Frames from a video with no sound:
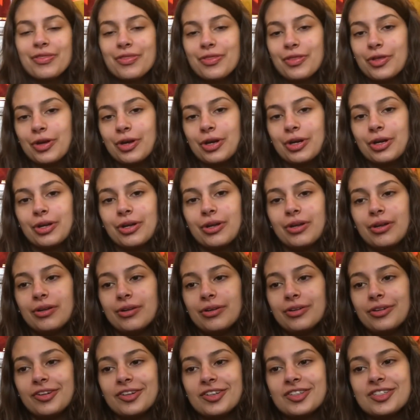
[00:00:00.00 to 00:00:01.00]
the
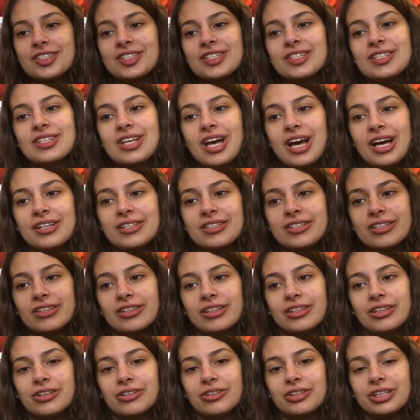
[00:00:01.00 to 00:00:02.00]
nurses had to
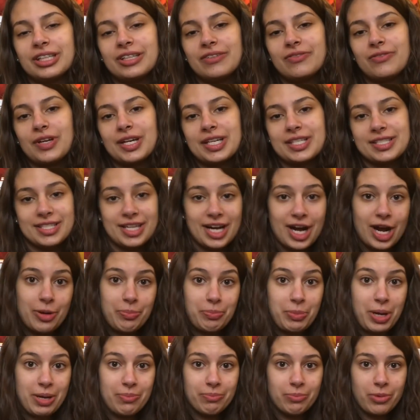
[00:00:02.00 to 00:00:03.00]
literally
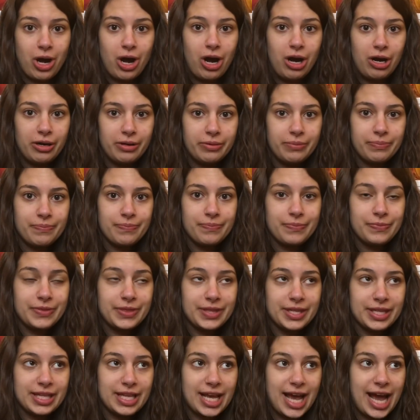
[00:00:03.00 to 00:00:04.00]
FaceTime my mom
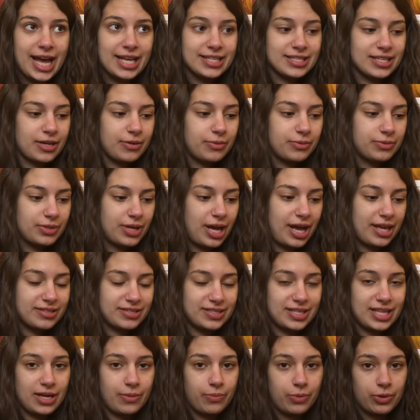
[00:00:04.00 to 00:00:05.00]
as
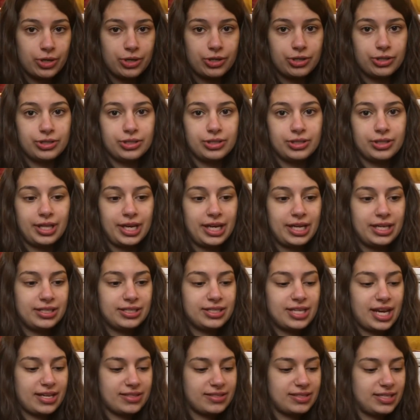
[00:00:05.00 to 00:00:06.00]
they were like
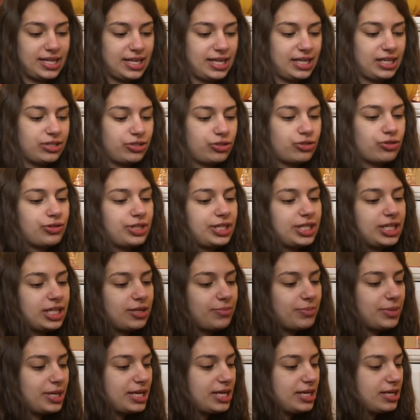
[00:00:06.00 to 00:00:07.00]
testing and
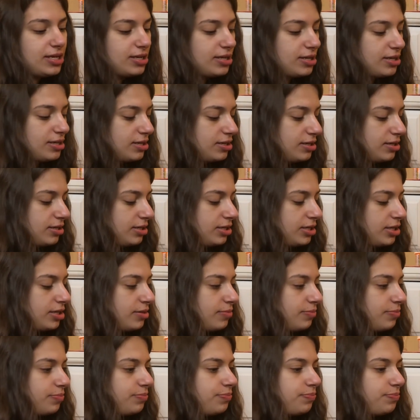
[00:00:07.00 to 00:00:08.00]
treating me,
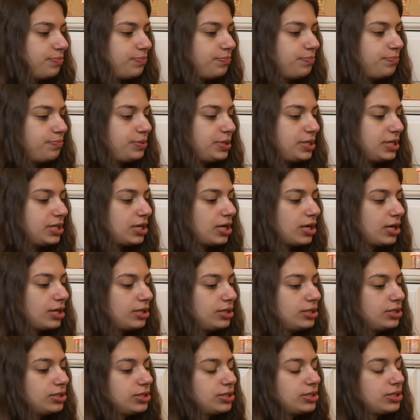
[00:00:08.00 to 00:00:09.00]

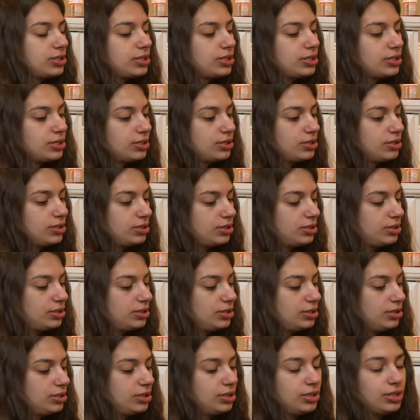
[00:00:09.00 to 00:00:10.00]
because
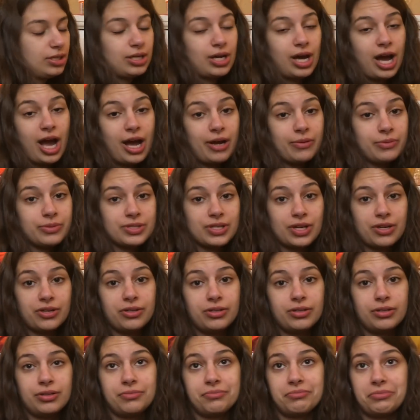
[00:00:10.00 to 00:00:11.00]
I was
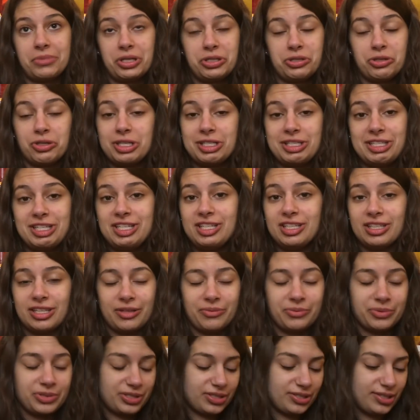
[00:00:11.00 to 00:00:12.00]
under 18.
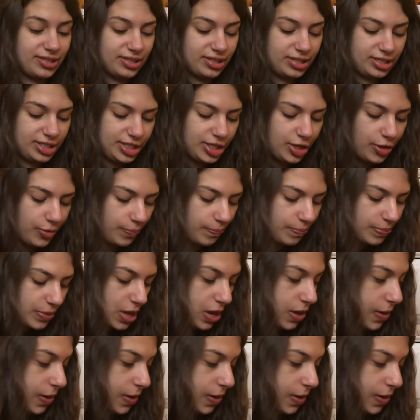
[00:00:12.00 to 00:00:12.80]
I wasn't an adult.